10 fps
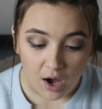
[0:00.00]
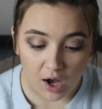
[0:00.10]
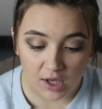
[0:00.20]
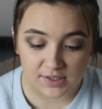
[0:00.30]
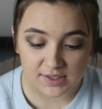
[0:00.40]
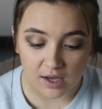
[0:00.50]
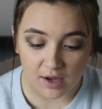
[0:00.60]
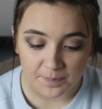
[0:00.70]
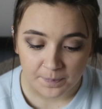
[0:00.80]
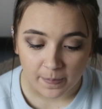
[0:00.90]

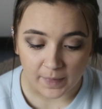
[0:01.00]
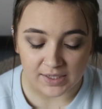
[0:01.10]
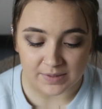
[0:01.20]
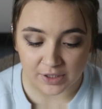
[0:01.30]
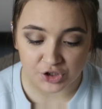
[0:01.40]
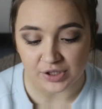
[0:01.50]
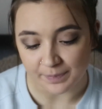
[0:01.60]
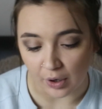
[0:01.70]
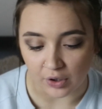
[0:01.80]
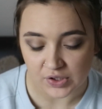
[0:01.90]
answer as much as
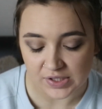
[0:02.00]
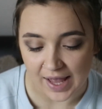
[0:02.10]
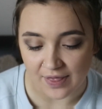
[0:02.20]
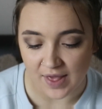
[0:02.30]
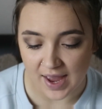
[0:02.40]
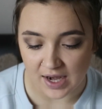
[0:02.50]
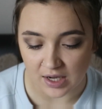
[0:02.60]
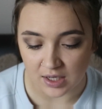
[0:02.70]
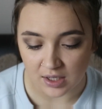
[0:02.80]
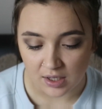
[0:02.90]
possible, and
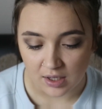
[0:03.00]
then